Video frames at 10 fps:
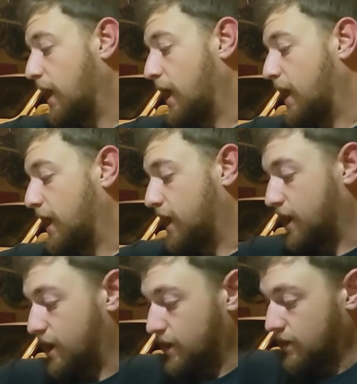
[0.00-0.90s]

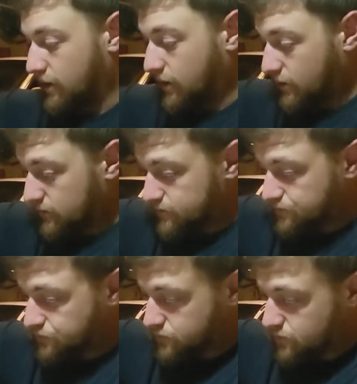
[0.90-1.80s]
And
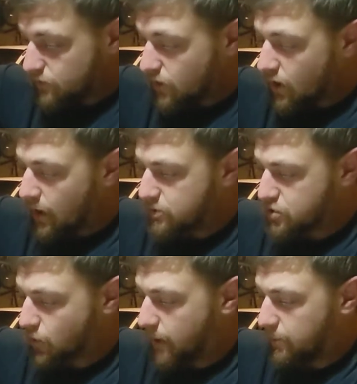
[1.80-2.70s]
I'm
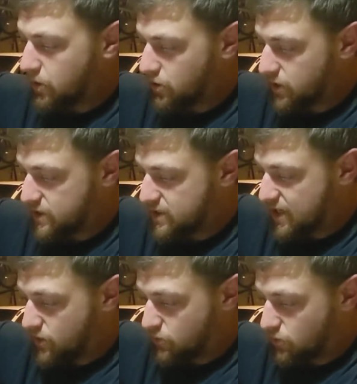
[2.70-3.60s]
just wiping all of these
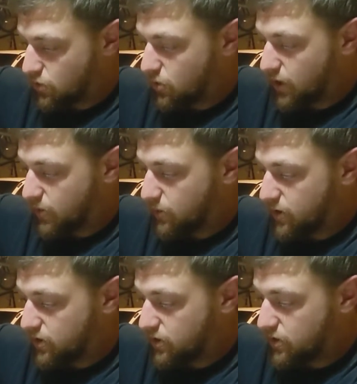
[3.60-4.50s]
down real quick
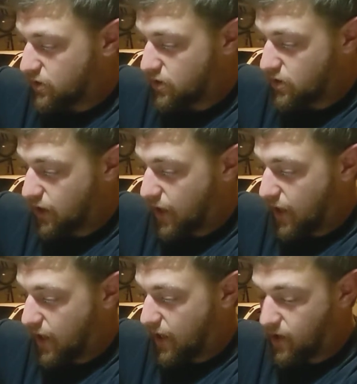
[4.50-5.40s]
with
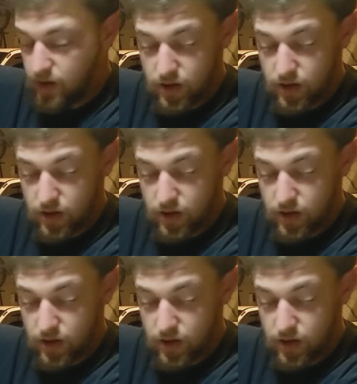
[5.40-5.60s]
a